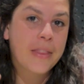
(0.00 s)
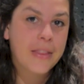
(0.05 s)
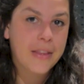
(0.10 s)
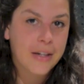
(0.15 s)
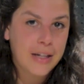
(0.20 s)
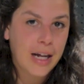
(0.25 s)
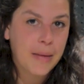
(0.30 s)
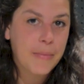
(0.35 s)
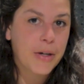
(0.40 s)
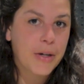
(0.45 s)

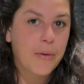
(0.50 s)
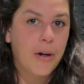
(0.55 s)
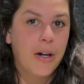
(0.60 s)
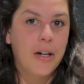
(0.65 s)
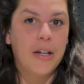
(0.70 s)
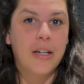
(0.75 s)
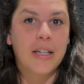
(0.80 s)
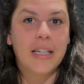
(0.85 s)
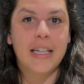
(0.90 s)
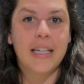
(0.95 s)
The climbing
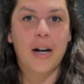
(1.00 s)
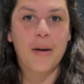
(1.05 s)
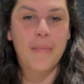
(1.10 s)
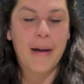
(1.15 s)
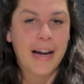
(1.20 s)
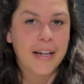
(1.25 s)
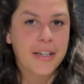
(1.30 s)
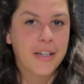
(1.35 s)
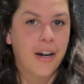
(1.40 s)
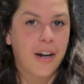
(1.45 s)
wall in our
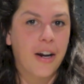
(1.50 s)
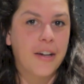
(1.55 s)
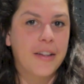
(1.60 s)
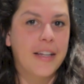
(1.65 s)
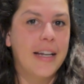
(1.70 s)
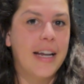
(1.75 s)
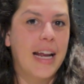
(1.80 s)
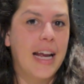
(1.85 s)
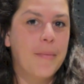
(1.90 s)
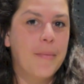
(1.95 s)
backyard,
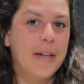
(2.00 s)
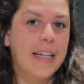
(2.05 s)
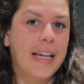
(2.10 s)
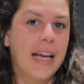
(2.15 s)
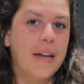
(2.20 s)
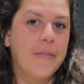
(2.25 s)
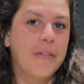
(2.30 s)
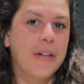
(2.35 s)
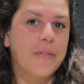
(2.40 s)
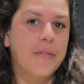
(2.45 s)
the name we
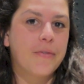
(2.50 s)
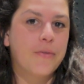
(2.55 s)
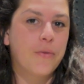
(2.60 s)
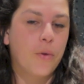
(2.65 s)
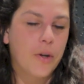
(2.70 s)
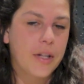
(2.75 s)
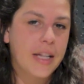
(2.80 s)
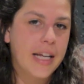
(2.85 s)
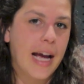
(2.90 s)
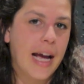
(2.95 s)
gave it
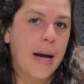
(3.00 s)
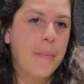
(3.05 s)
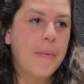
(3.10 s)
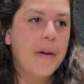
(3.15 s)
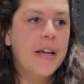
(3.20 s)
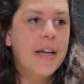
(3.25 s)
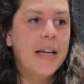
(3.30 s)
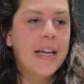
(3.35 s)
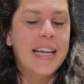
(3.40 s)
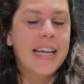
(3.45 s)
for the
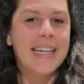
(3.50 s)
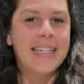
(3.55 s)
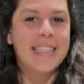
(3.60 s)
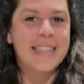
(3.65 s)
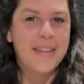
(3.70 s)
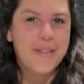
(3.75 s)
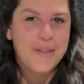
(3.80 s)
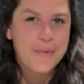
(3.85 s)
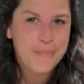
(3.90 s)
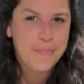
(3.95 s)
app
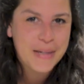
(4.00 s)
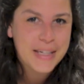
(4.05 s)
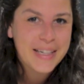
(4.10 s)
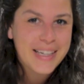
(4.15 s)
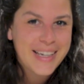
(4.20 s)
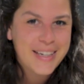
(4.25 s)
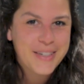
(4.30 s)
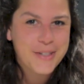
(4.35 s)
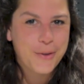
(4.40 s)
is The Billy.